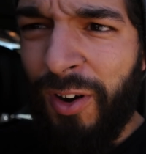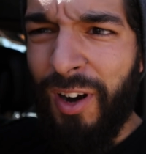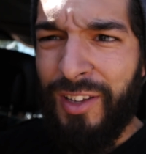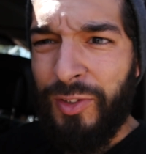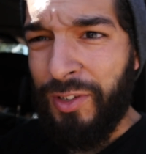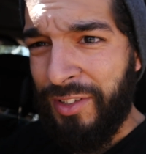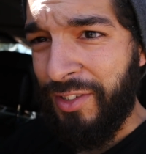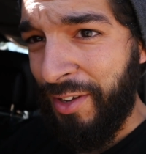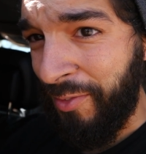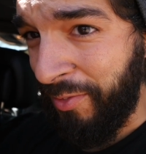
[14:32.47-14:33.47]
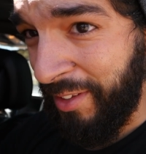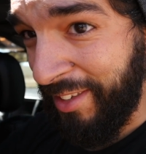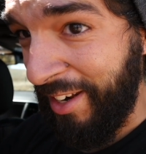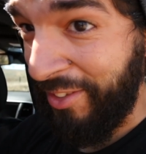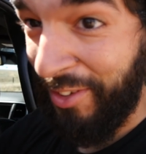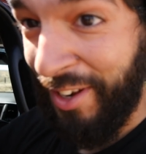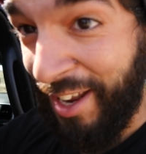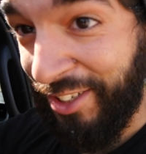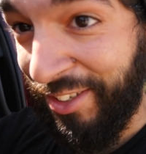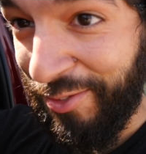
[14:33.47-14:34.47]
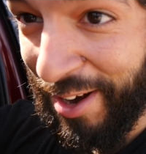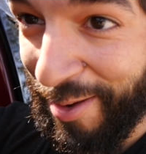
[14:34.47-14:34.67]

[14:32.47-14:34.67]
All right, so good stuff. Let's get out there and actually see what